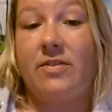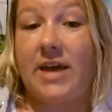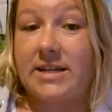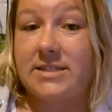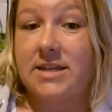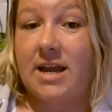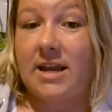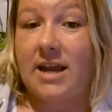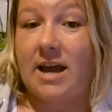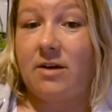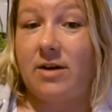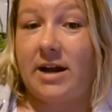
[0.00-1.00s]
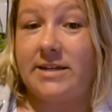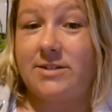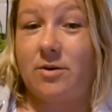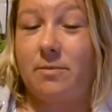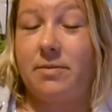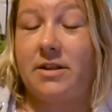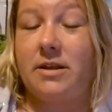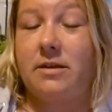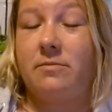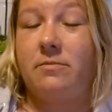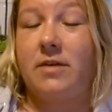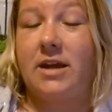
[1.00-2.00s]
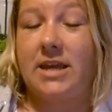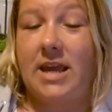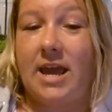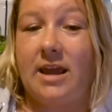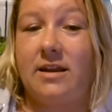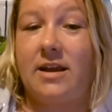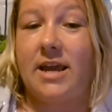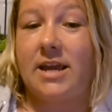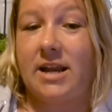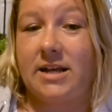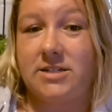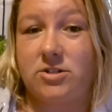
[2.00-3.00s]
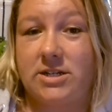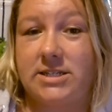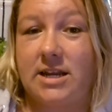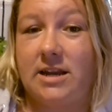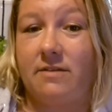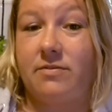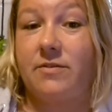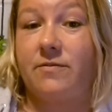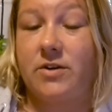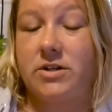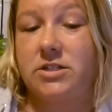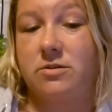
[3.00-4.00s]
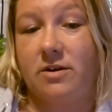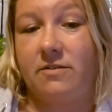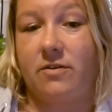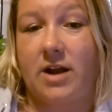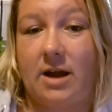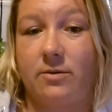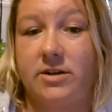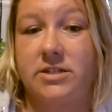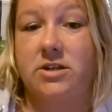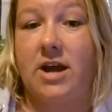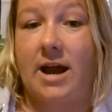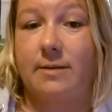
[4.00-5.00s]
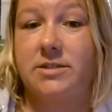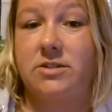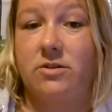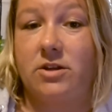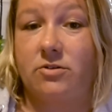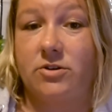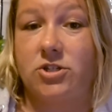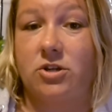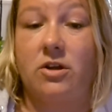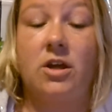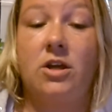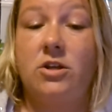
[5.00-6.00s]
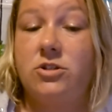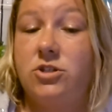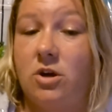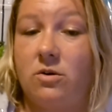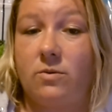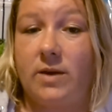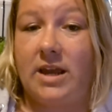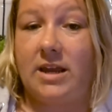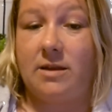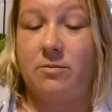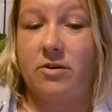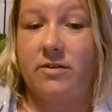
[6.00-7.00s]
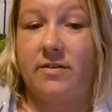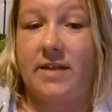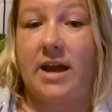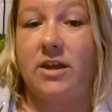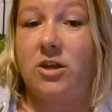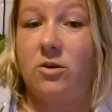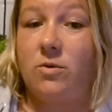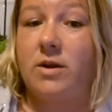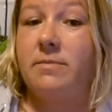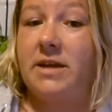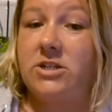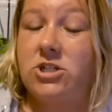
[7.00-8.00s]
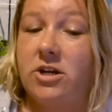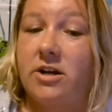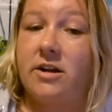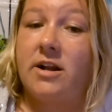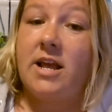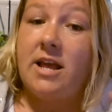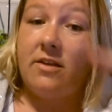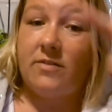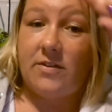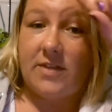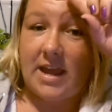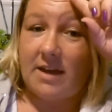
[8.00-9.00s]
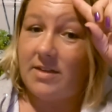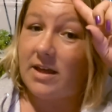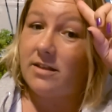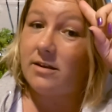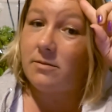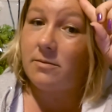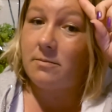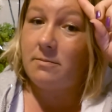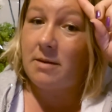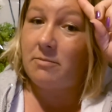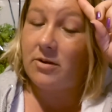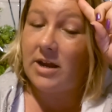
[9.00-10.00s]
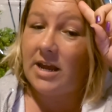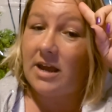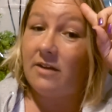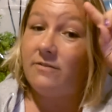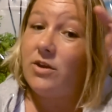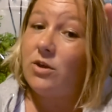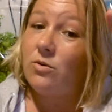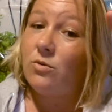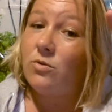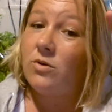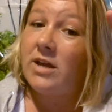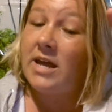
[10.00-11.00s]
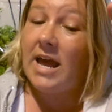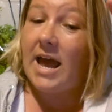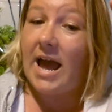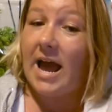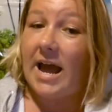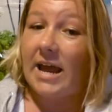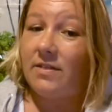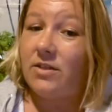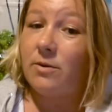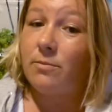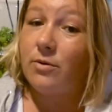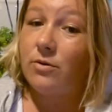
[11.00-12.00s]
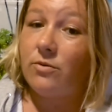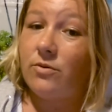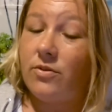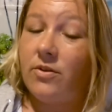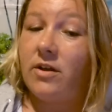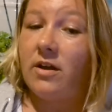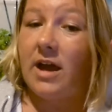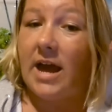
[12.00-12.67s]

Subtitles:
That's kind of how I do it. But again, I cannot stress that enough. The first 24 hours are absolutely crucial. Don't wait any more than that. You want to make sure that they have that little memory of you in their booth